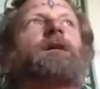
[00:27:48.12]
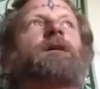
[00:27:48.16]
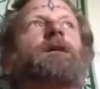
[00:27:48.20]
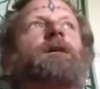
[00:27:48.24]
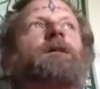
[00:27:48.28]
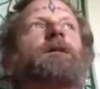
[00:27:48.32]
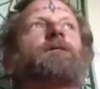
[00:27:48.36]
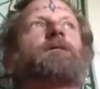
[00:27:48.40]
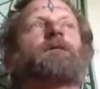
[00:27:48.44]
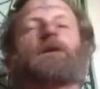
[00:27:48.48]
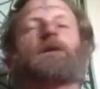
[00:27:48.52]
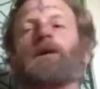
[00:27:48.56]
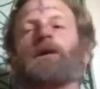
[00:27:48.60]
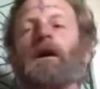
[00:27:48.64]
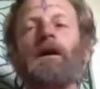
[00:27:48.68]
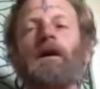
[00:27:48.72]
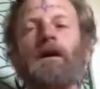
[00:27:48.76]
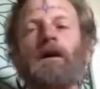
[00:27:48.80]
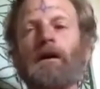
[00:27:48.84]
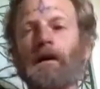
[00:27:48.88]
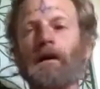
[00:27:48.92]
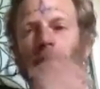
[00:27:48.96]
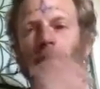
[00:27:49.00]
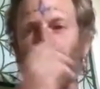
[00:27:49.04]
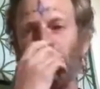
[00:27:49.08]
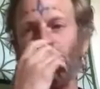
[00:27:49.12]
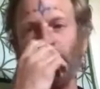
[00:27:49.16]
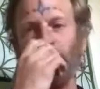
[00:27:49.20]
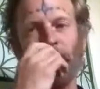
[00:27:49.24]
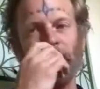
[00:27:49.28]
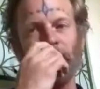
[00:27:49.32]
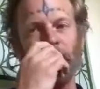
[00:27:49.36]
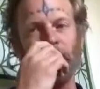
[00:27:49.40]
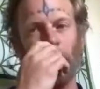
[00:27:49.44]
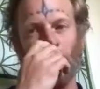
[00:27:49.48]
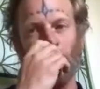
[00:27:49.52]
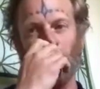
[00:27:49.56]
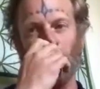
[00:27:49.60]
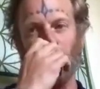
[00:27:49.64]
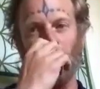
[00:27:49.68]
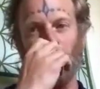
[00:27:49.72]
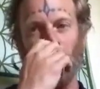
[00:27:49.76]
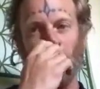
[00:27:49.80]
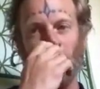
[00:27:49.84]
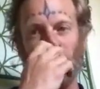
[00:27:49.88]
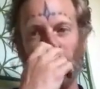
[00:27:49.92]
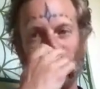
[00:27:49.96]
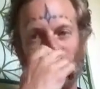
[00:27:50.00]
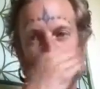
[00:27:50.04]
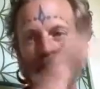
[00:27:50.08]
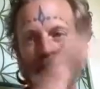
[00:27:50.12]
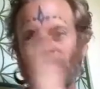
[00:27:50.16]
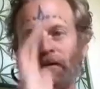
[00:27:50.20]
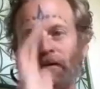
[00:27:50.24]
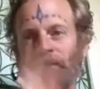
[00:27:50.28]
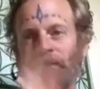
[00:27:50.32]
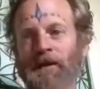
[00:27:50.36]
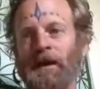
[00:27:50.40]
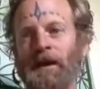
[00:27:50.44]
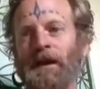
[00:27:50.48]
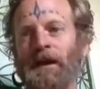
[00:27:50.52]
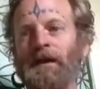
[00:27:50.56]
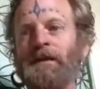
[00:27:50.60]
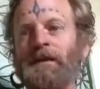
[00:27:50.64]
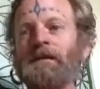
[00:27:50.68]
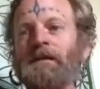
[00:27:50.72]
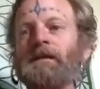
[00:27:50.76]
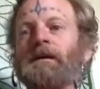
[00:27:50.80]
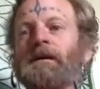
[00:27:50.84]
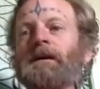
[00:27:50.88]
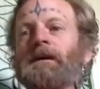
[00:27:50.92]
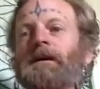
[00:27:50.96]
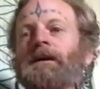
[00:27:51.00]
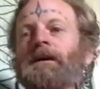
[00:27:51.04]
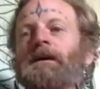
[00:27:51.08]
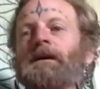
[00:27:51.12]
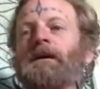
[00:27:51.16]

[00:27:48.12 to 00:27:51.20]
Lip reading: You'll all learn that it's all divine. The